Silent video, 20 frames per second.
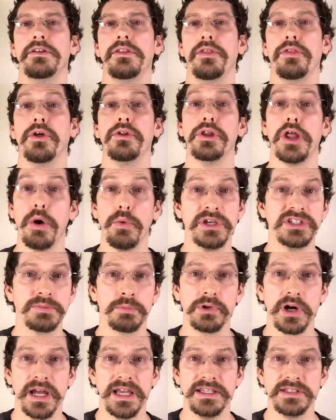the
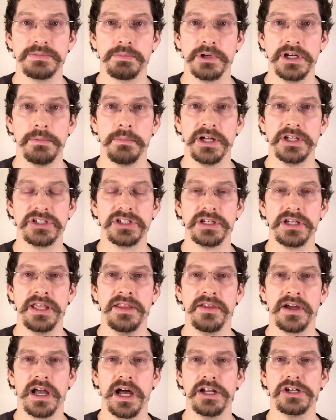lowest price pretty much
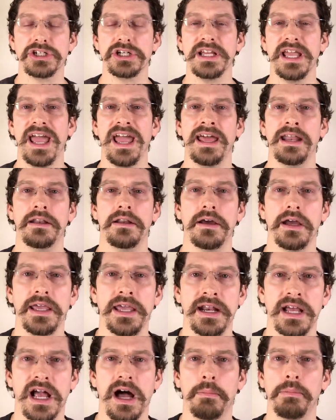in the country. And
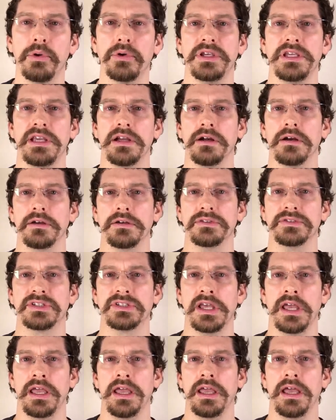in a couple of
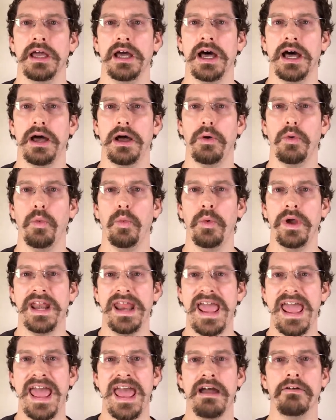years,
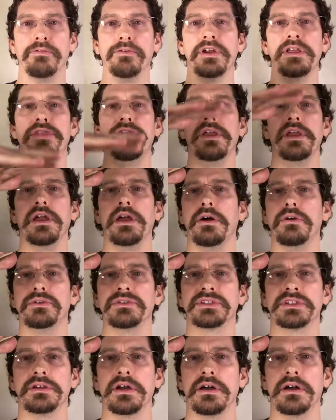when everything
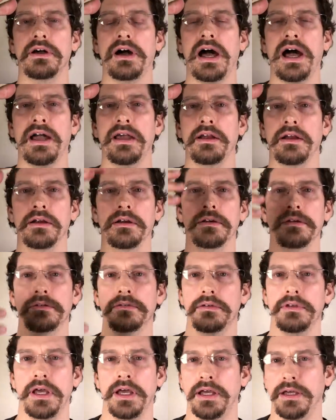goes higher,
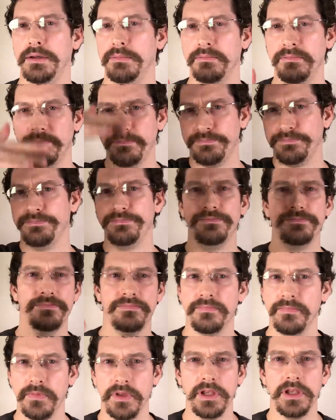
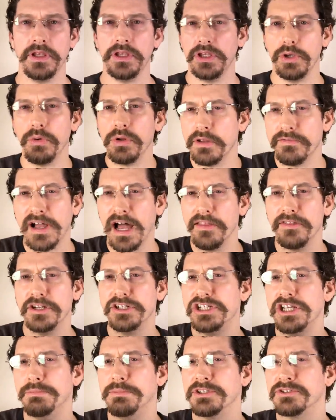you will have gotten the
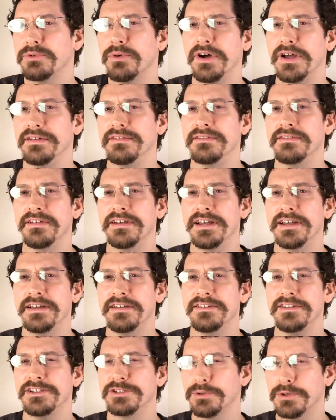cheapest one.
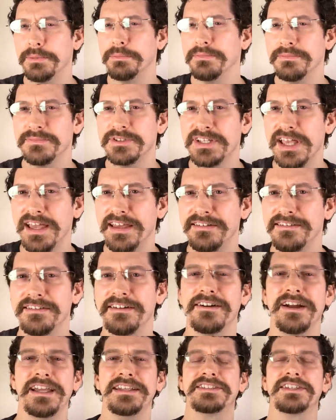You see what I'm saying?
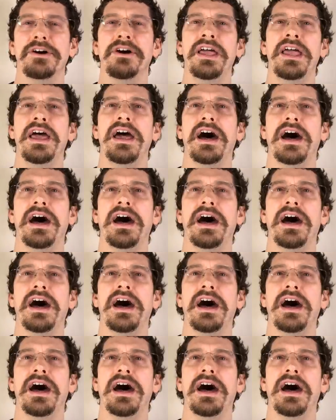All right. So